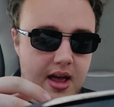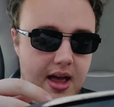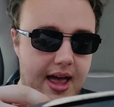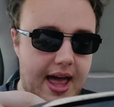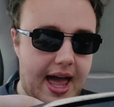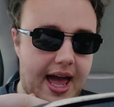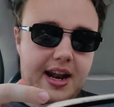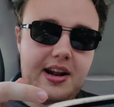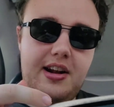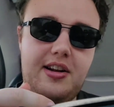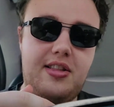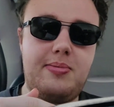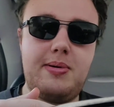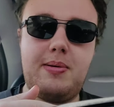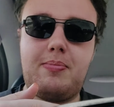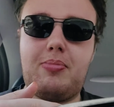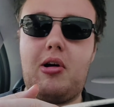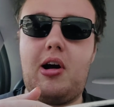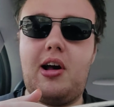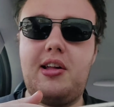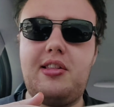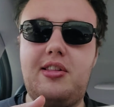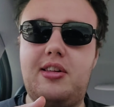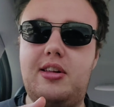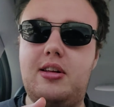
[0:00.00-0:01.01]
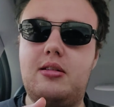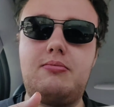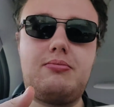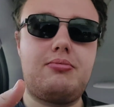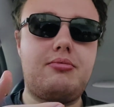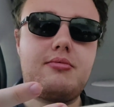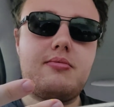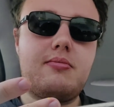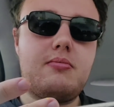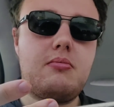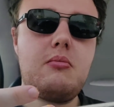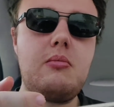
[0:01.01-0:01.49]
And it's a bit pricey.
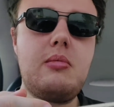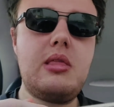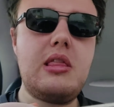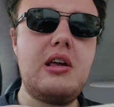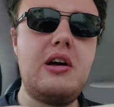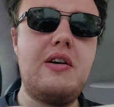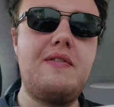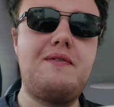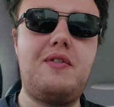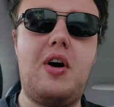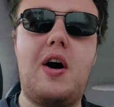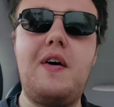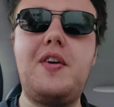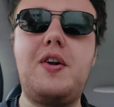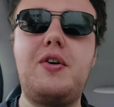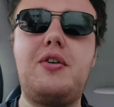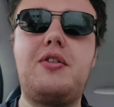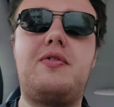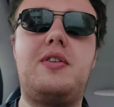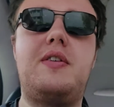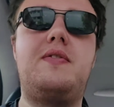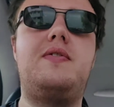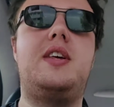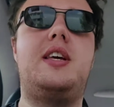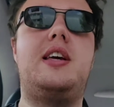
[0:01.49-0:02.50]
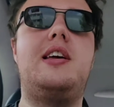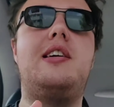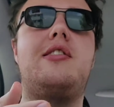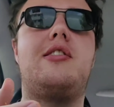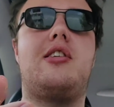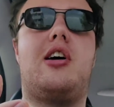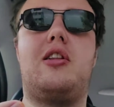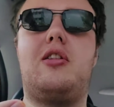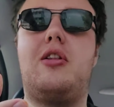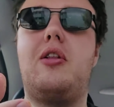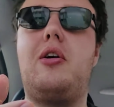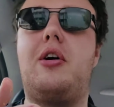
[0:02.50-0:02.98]
$5.50 is
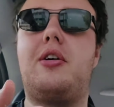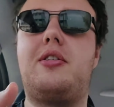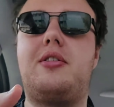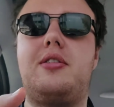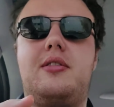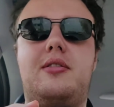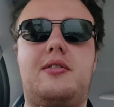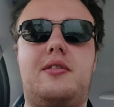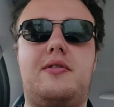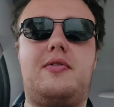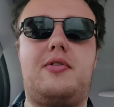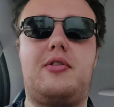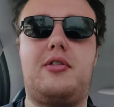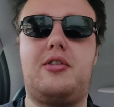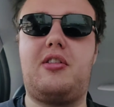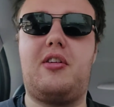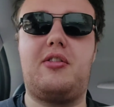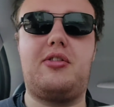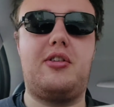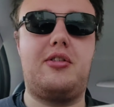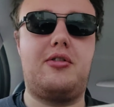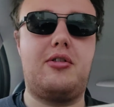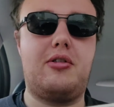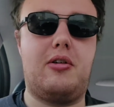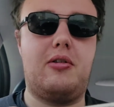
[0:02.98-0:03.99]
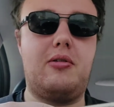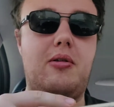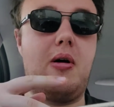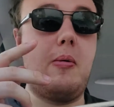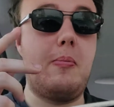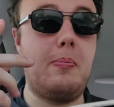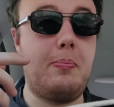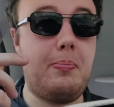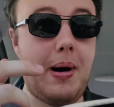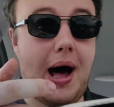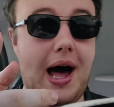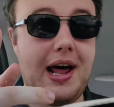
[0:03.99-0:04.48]
a lot for a sausage roll,
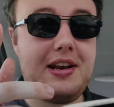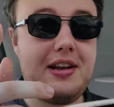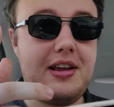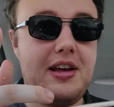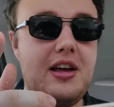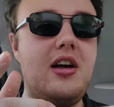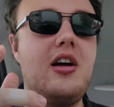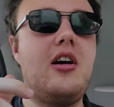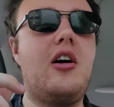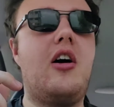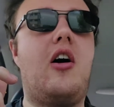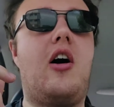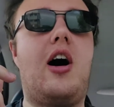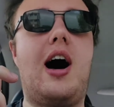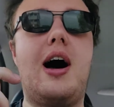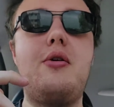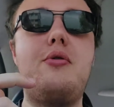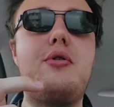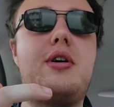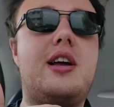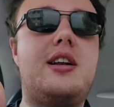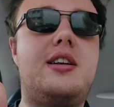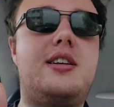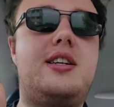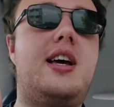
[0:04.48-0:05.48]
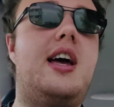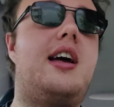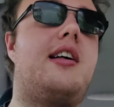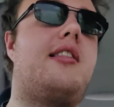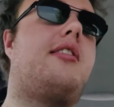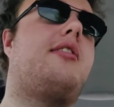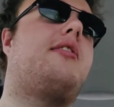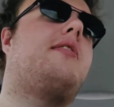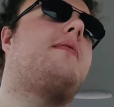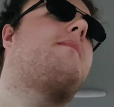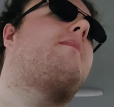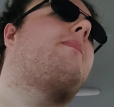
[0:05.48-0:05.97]
but I will
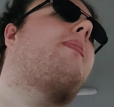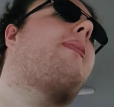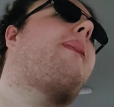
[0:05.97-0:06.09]
contest